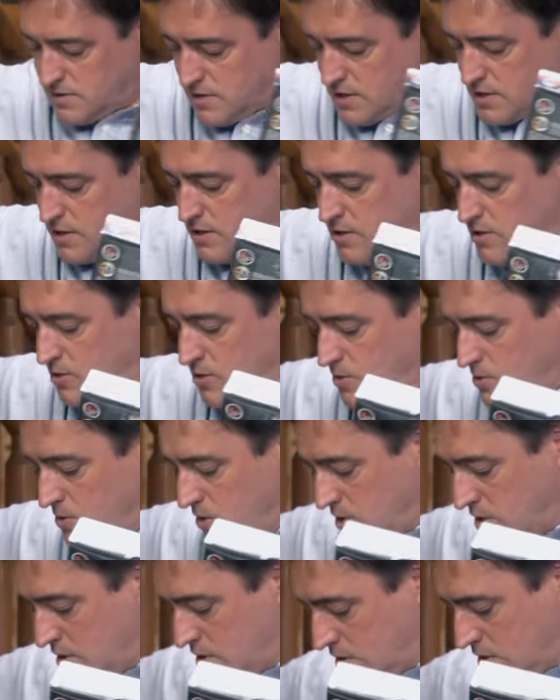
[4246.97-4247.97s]
the new,
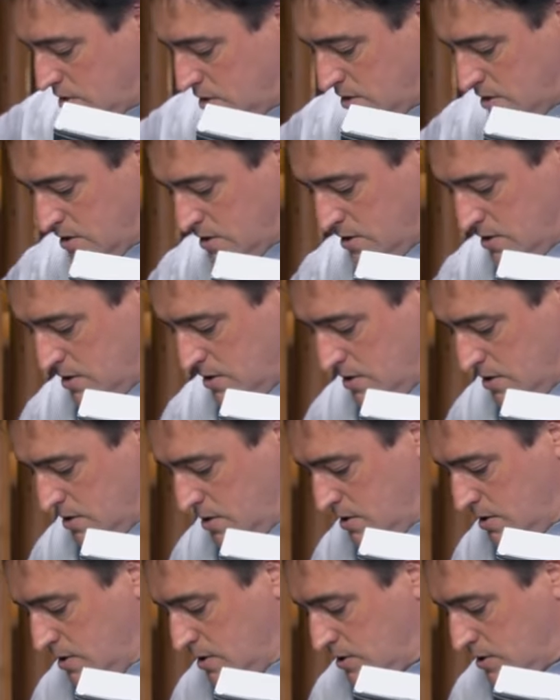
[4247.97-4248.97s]

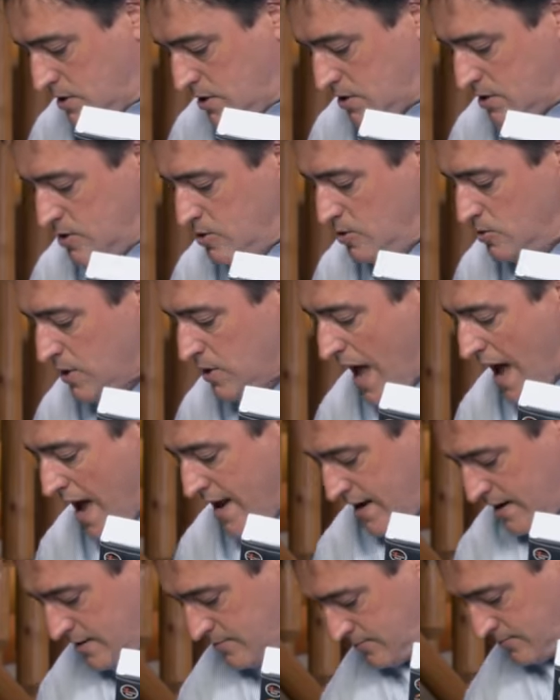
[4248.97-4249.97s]
the new
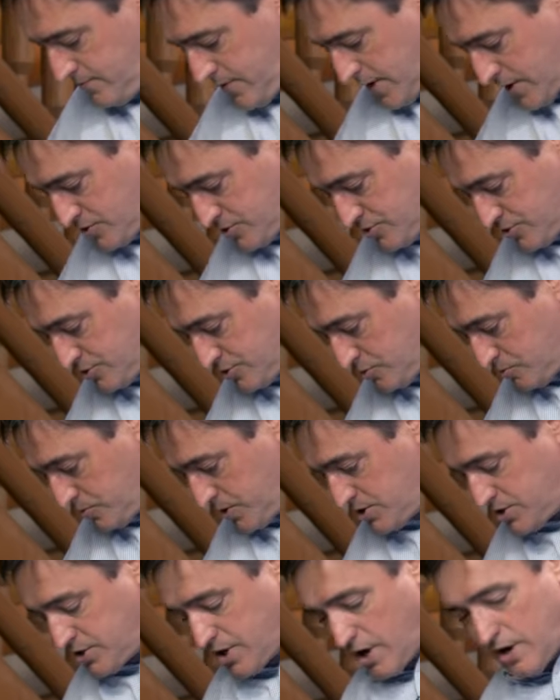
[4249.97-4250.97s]
lighting fixtures that
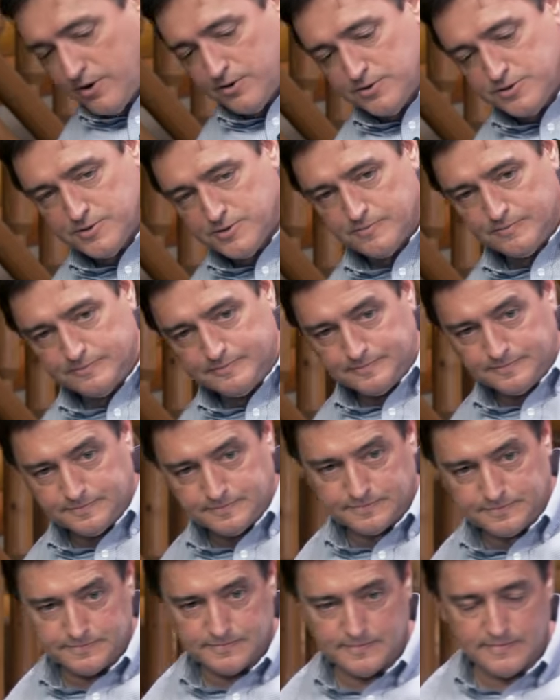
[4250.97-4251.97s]
we chose.
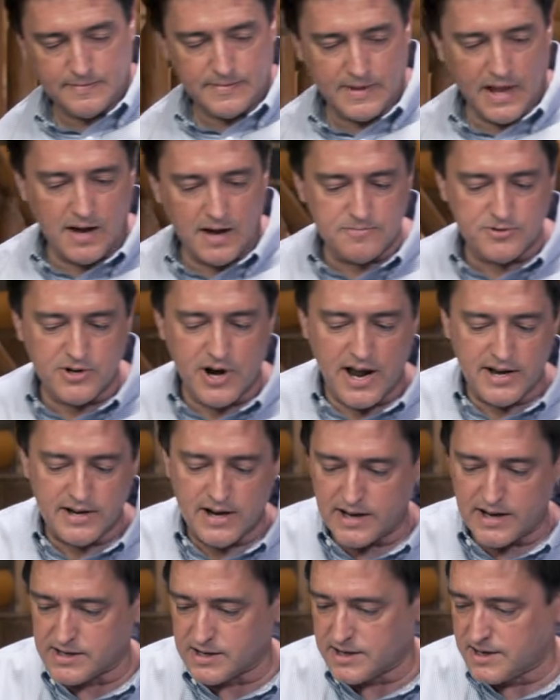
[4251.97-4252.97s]
I'm trying
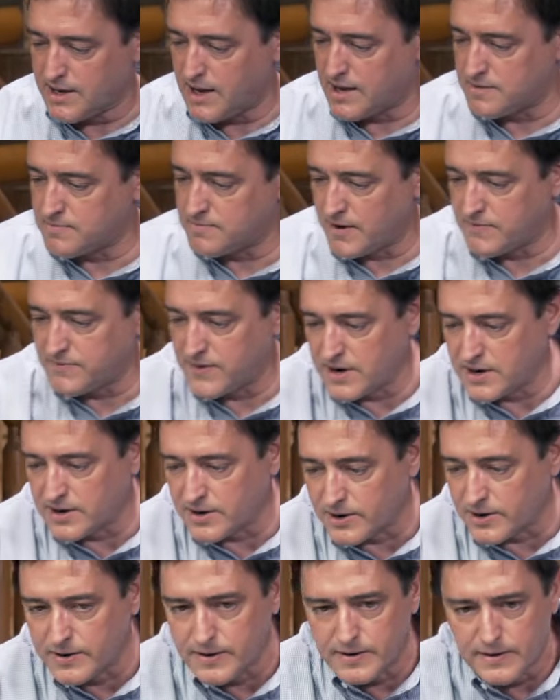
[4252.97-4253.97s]
not to cut my
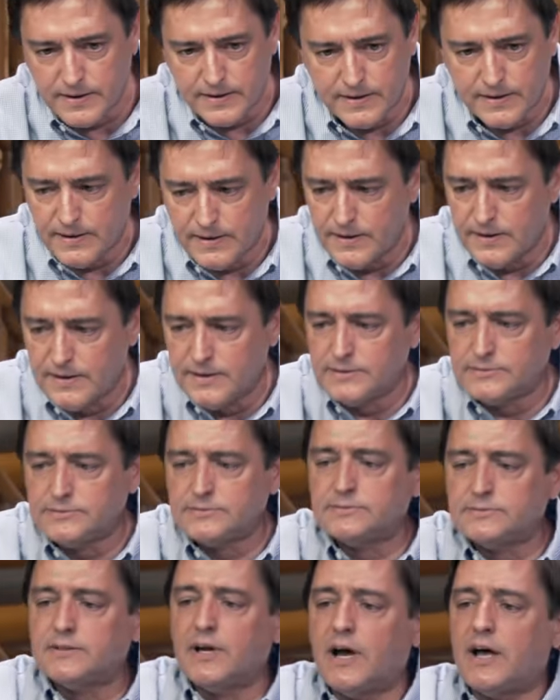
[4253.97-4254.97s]
finger
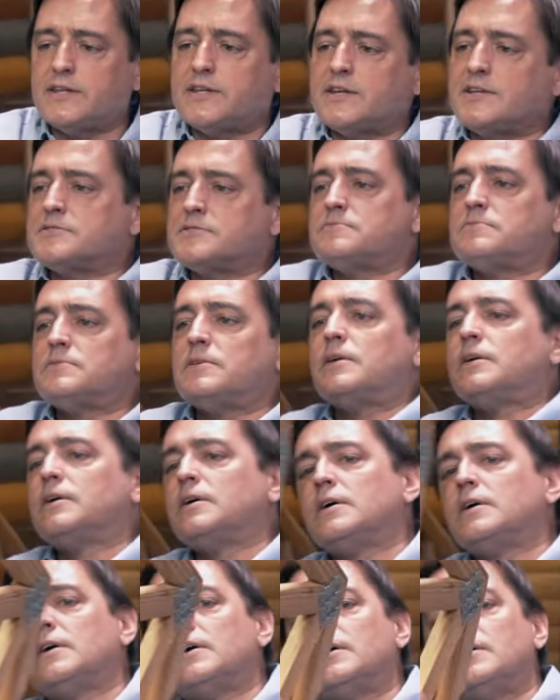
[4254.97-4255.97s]
on these
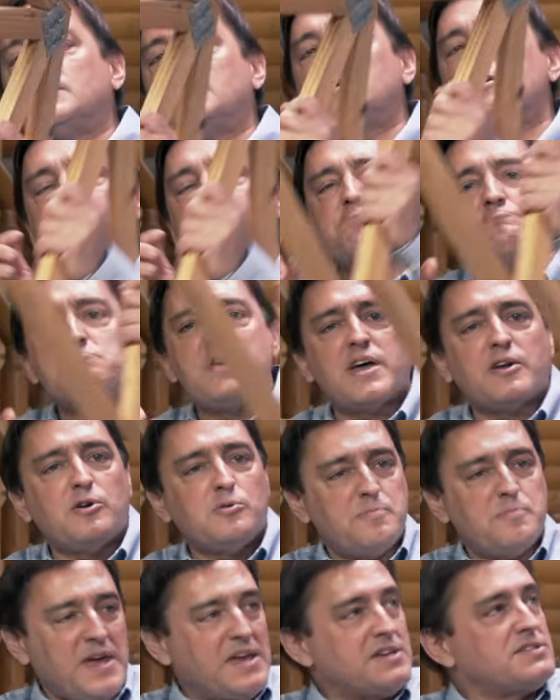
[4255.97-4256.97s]

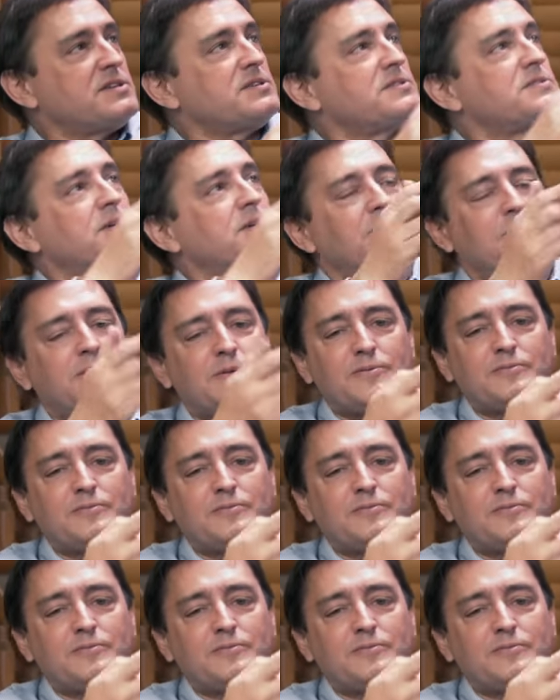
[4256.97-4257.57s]
metal pieces.